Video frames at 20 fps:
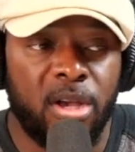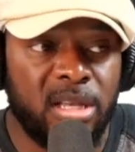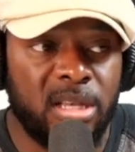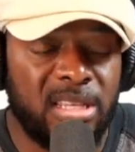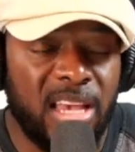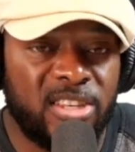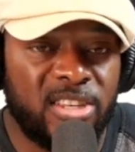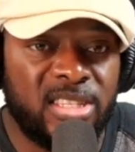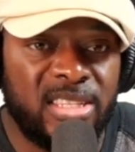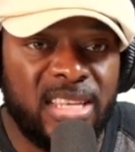
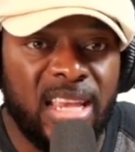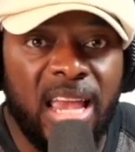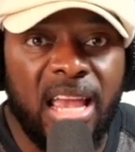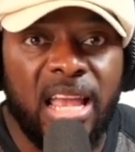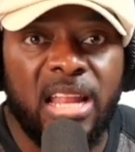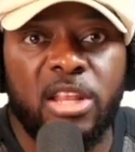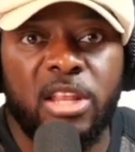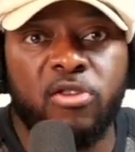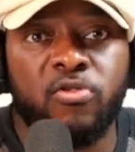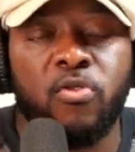because they're
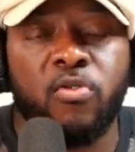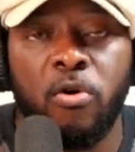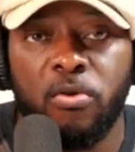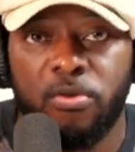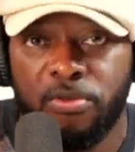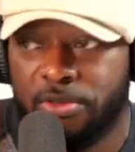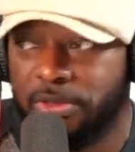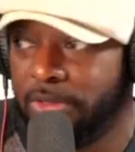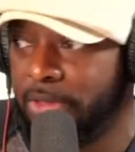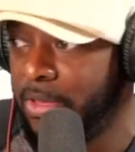seeing the
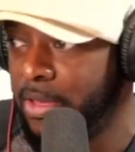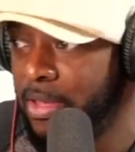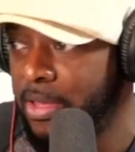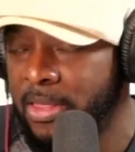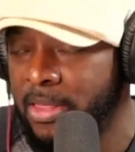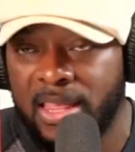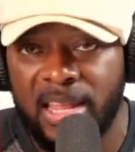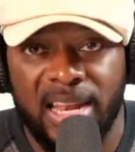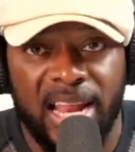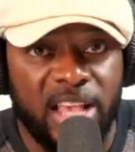growth
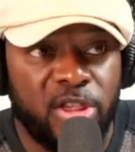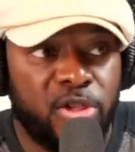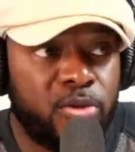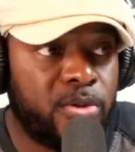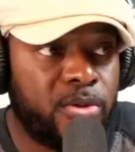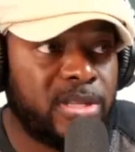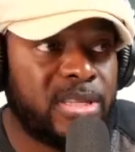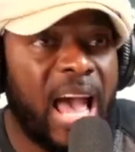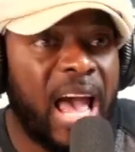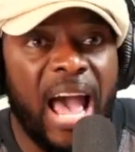that
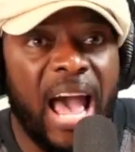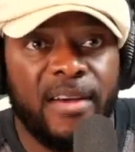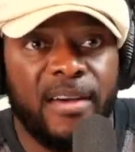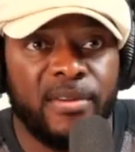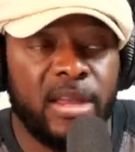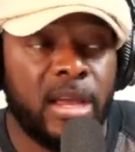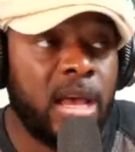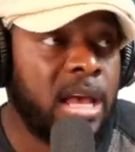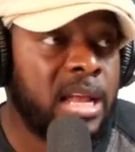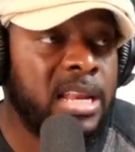Nigeria is
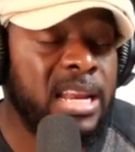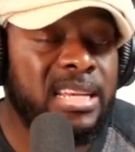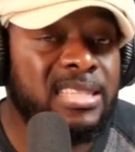having.